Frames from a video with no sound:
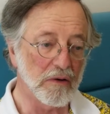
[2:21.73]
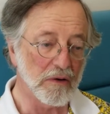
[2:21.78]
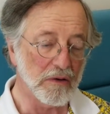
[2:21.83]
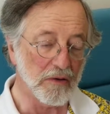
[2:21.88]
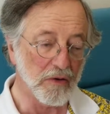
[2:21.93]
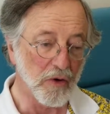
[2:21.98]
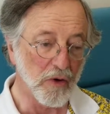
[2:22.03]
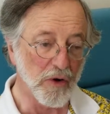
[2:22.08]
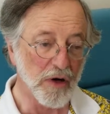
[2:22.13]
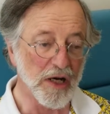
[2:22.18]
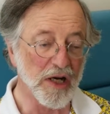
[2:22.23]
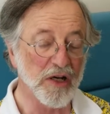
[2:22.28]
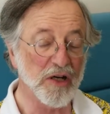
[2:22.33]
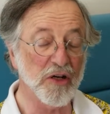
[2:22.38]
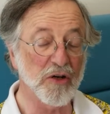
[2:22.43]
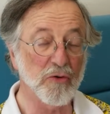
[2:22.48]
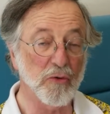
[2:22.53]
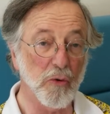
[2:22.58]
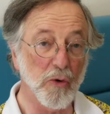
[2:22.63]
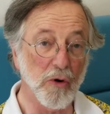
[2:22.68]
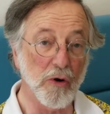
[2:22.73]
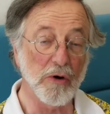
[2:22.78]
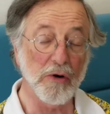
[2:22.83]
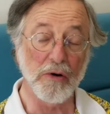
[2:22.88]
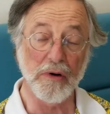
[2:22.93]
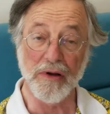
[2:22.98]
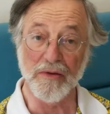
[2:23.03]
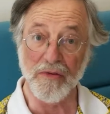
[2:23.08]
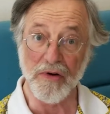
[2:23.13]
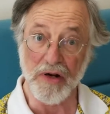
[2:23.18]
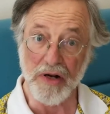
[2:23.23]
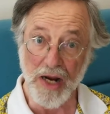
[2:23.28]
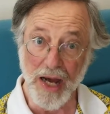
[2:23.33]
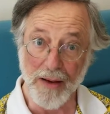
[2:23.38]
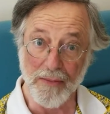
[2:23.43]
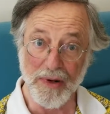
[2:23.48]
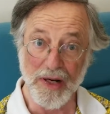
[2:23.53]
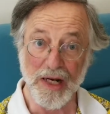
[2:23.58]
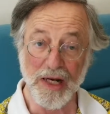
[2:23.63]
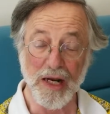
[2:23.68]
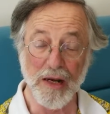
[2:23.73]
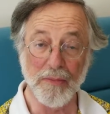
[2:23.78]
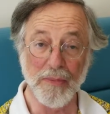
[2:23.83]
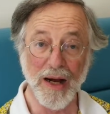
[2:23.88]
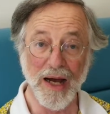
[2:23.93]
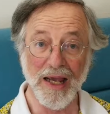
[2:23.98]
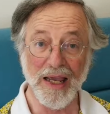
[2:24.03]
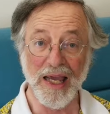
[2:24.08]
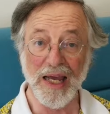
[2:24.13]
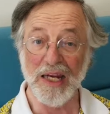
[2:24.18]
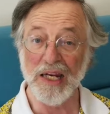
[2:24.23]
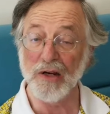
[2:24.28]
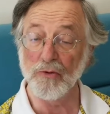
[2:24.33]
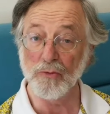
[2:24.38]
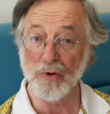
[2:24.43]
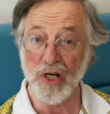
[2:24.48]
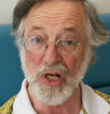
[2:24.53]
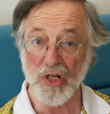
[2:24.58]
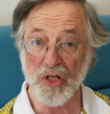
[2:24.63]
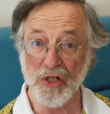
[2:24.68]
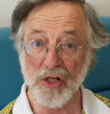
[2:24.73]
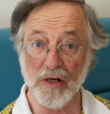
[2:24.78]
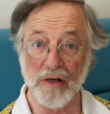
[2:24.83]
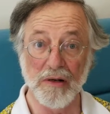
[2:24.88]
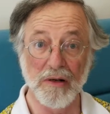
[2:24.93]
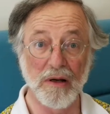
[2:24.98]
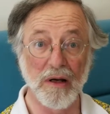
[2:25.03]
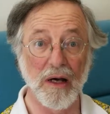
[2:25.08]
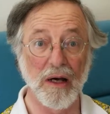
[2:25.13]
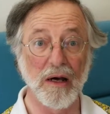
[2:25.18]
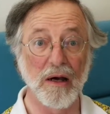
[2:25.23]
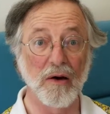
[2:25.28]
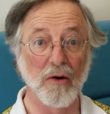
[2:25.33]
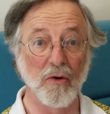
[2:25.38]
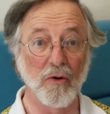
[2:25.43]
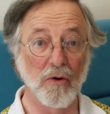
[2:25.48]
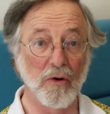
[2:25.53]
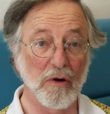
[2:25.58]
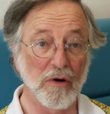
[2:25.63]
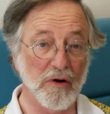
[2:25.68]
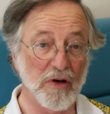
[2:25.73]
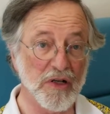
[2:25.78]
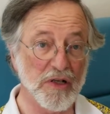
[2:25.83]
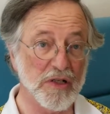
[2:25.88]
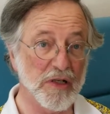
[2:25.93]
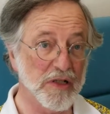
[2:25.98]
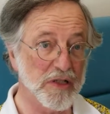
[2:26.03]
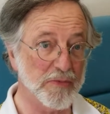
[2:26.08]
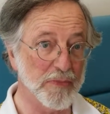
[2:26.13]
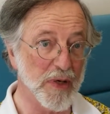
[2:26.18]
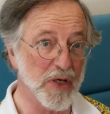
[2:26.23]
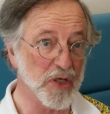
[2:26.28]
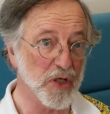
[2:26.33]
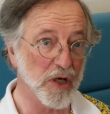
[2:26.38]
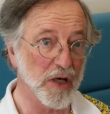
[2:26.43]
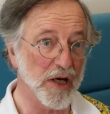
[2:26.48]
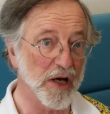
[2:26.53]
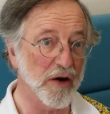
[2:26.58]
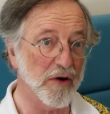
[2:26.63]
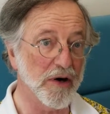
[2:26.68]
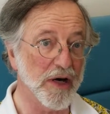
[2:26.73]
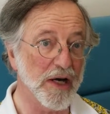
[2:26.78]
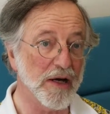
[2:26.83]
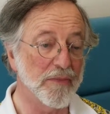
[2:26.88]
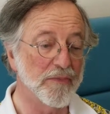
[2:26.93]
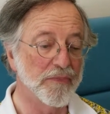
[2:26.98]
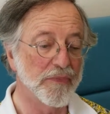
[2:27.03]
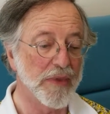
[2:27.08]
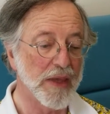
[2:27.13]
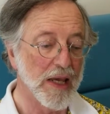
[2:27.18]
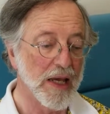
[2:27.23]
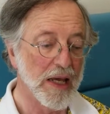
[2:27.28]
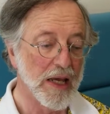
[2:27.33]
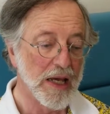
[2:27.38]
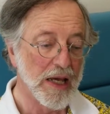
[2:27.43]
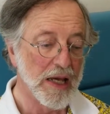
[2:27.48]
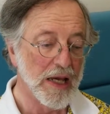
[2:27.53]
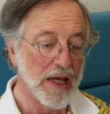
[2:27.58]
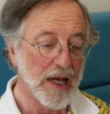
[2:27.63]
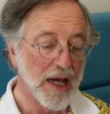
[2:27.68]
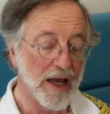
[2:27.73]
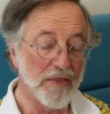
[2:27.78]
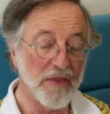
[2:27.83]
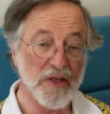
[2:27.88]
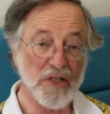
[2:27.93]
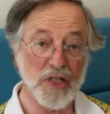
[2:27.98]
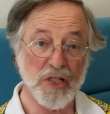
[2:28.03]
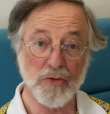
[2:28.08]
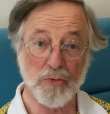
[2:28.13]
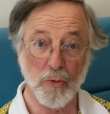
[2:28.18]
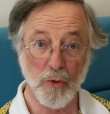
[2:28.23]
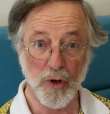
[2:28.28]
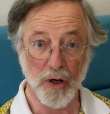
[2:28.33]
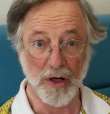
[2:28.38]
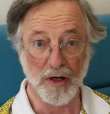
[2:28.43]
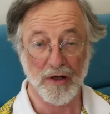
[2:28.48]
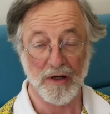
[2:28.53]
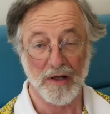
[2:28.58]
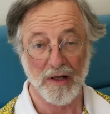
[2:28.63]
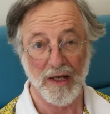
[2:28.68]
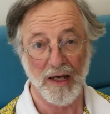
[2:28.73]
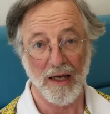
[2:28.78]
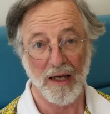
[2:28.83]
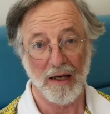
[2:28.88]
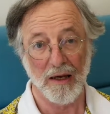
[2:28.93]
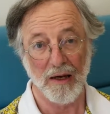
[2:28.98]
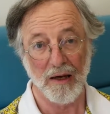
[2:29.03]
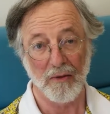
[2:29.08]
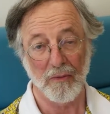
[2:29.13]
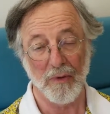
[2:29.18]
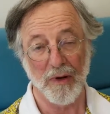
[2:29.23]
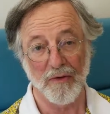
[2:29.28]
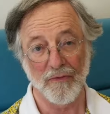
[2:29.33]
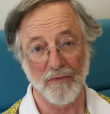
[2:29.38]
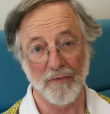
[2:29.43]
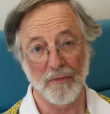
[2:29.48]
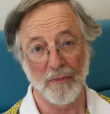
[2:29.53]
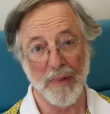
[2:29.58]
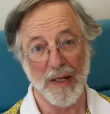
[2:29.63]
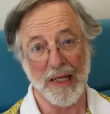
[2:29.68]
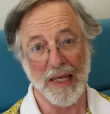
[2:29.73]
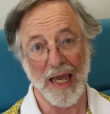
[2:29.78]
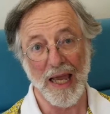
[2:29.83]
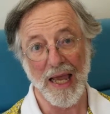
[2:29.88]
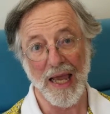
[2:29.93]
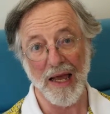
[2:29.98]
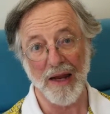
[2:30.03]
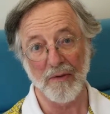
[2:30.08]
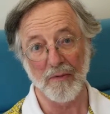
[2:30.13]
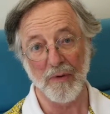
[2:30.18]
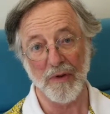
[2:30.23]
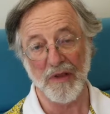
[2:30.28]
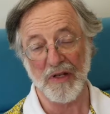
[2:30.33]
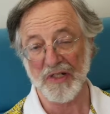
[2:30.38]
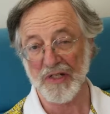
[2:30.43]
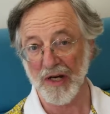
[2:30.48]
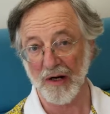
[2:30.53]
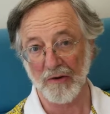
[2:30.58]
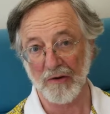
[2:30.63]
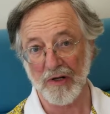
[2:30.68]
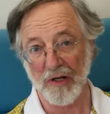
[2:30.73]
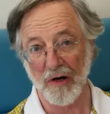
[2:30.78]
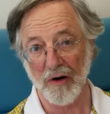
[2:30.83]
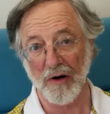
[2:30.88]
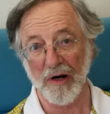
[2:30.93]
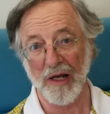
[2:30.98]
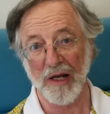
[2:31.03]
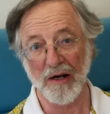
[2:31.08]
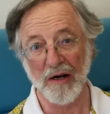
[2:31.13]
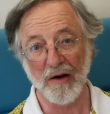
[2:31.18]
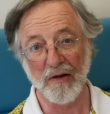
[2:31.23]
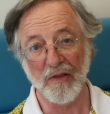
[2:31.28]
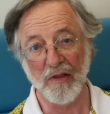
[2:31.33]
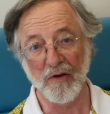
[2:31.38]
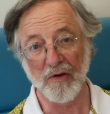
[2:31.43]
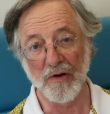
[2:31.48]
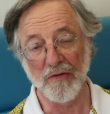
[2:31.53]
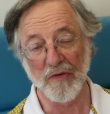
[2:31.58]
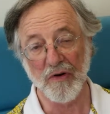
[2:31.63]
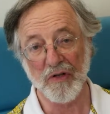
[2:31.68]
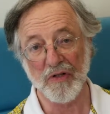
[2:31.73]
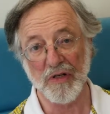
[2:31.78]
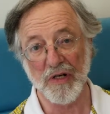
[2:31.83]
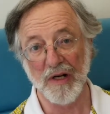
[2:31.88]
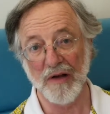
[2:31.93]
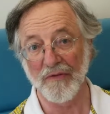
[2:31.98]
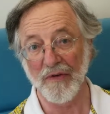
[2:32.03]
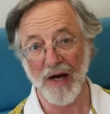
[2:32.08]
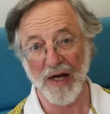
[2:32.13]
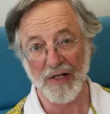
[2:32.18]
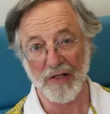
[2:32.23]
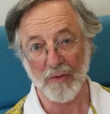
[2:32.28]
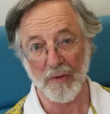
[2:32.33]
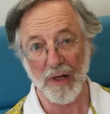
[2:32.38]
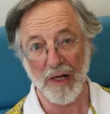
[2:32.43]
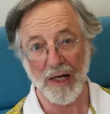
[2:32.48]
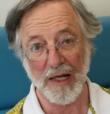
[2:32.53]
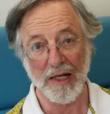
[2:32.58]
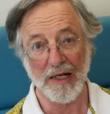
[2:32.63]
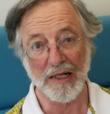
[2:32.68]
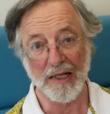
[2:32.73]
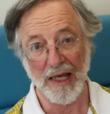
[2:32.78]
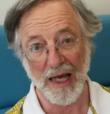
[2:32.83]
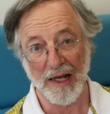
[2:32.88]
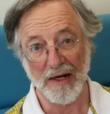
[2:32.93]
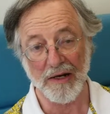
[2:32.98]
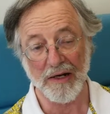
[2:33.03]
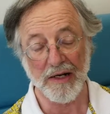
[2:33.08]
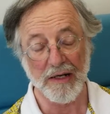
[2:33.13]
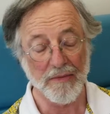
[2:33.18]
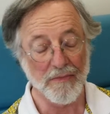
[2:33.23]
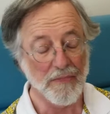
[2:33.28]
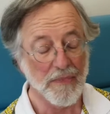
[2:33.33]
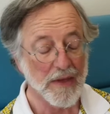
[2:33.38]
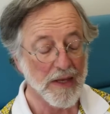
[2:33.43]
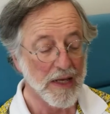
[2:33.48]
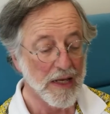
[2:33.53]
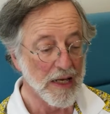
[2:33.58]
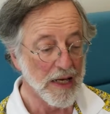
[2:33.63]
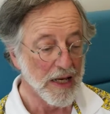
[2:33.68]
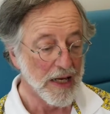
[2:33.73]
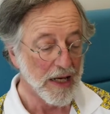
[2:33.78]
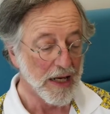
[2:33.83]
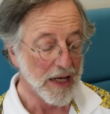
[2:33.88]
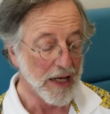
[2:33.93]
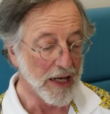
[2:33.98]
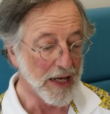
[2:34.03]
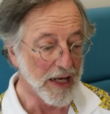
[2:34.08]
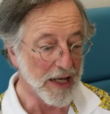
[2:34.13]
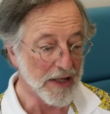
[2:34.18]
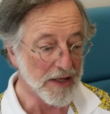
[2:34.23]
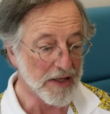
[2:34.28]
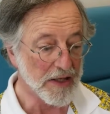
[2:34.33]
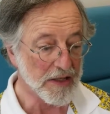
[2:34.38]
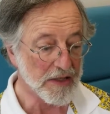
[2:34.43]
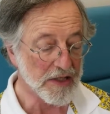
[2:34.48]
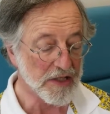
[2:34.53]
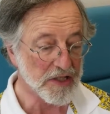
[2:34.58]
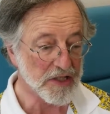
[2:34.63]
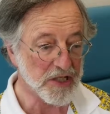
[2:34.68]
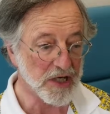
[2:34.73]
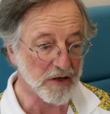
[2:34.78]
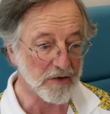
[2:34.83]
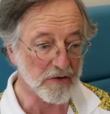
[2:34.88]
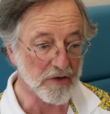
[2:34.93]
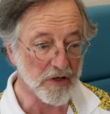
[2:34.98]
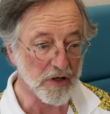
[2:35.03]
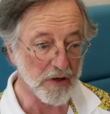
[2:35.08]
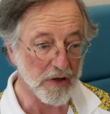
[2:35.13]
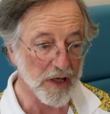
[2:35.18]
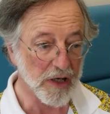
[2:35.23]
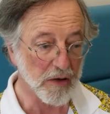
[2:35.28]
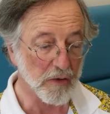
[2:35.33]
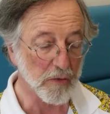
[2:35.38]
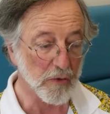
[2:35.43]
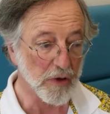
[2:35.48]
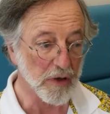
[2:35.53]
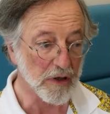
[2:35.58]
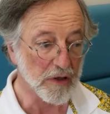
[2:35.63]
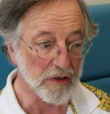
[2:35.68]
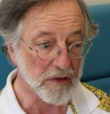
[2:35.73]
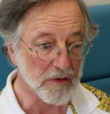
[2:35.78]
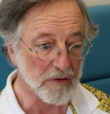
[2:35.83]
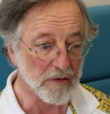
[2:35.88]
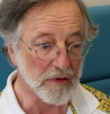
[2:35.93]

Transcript: oriented toward or even dominated by any region or special area. And this has worked. We began with a secretariat at the University of Ottawa in Canada, and this secretariat worked